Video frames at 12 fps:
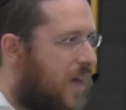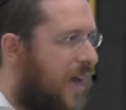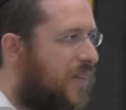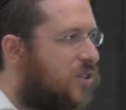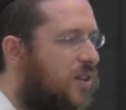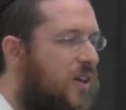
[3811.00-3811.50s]

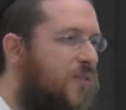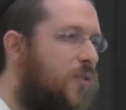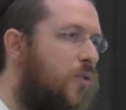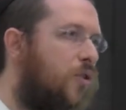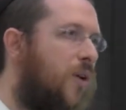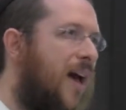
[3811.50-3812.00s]
And so,
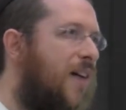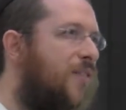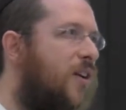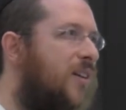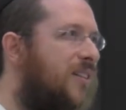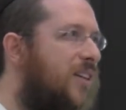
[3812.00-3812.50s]
therefore, you have
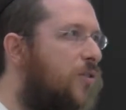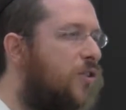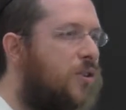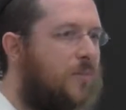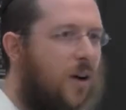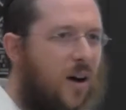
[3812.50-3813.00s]
an idea
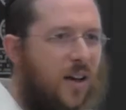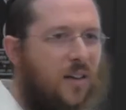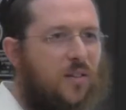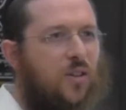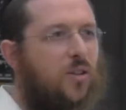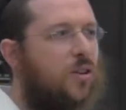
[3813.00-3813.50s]
in your
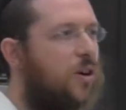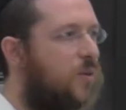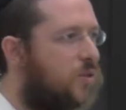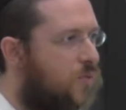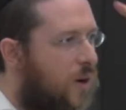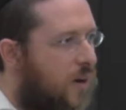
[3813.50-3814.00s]
mind that you
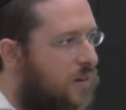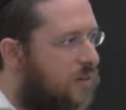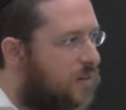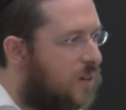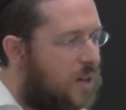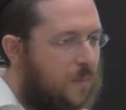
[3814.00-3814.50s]
know is right,
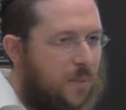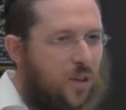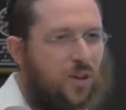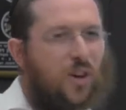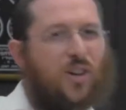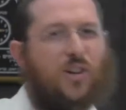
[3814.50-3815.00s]

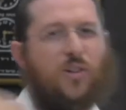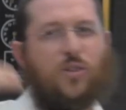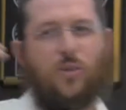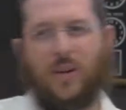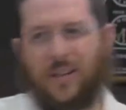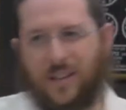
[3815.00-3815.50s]
but you're not going to
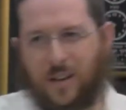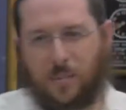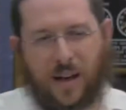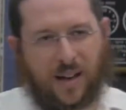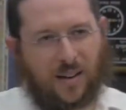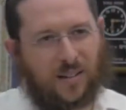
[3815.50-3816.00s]
do anything
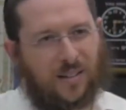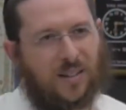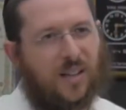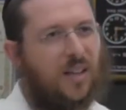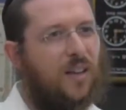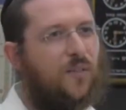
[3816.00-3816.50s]
about it
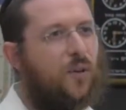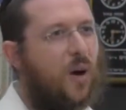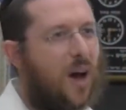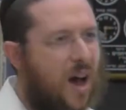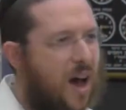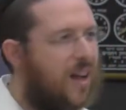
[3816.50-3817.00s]
if
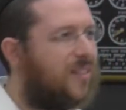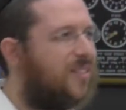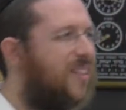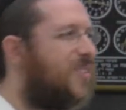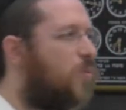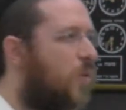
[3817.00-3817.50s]
your
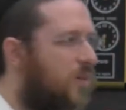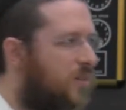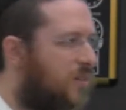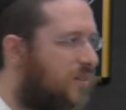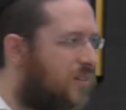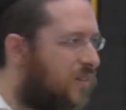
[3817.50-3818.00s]
heart doesn't
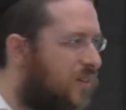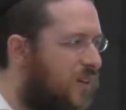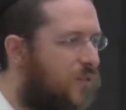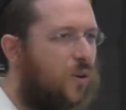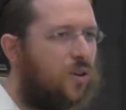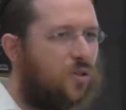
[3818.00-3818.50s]
want it,
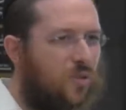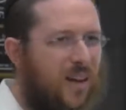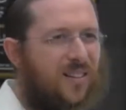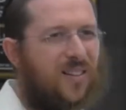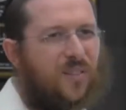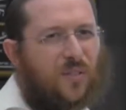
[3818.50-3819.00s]
if you're
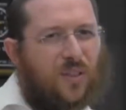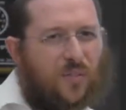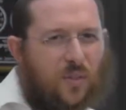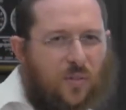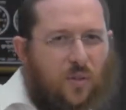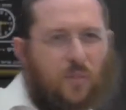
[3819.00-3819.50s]
attracted, if,
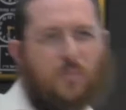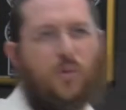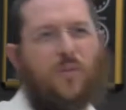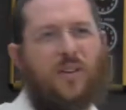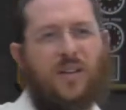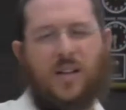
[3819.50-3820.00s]
if, you, if you're
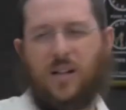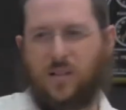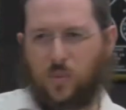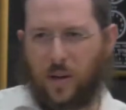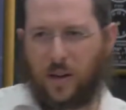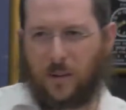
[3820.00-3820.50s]
moving
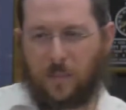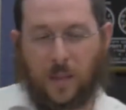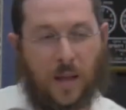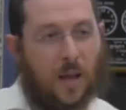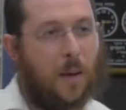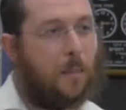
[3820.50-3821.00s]
elsewhere.
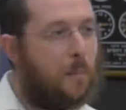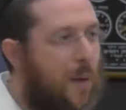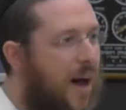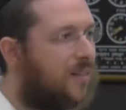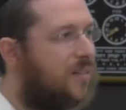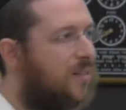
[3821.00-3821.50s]

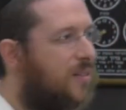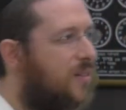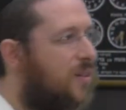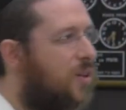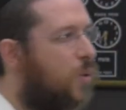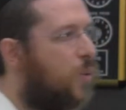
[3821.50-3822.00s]
But
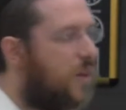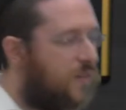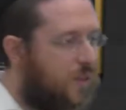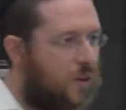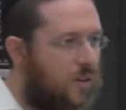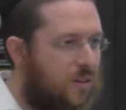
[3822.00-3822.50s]
we
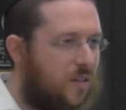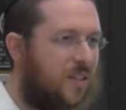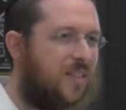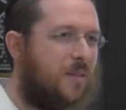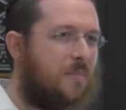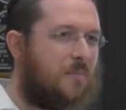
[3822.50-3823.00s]
have learned
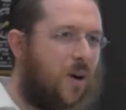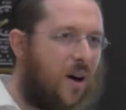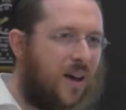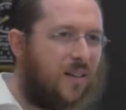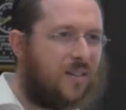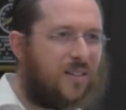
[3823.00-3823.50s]
that the
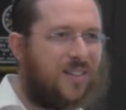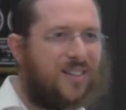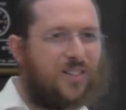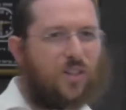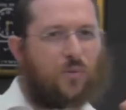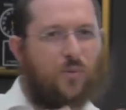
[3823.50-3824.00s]
mind
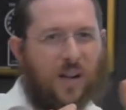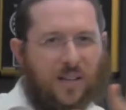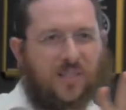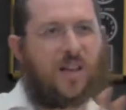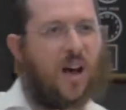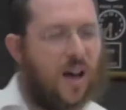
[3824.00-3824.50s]

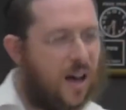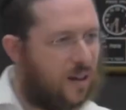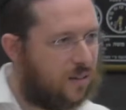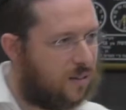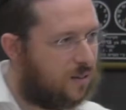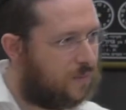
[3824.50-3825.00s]
directs the
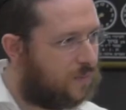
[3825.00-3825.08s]
heart.